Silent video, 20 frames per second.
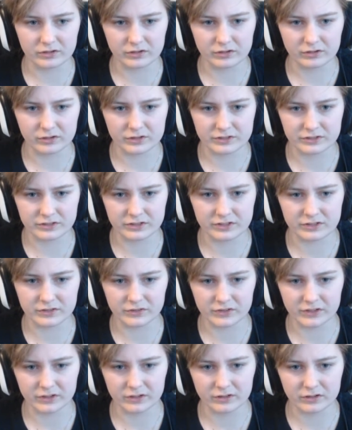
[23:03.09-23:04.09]
Isn't there
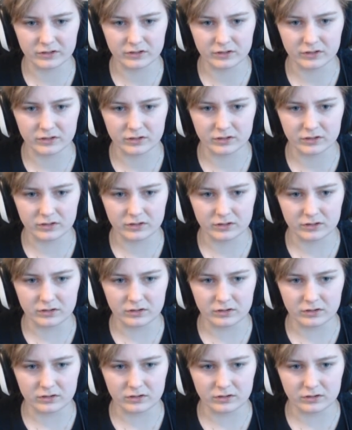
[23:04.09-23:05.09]
something
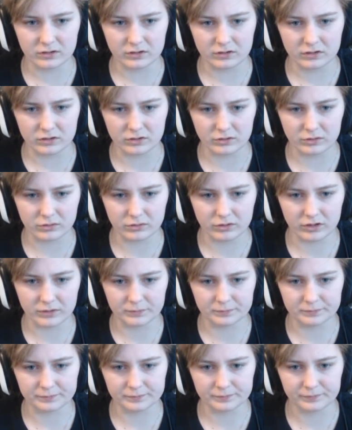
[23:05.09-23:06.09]
called,
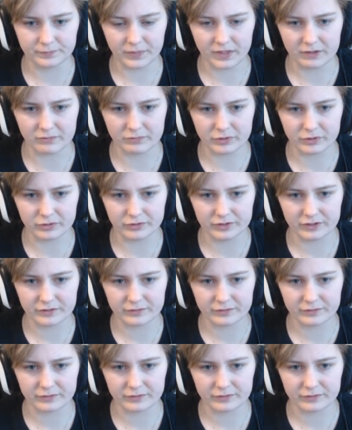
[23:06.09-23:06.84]
that movie?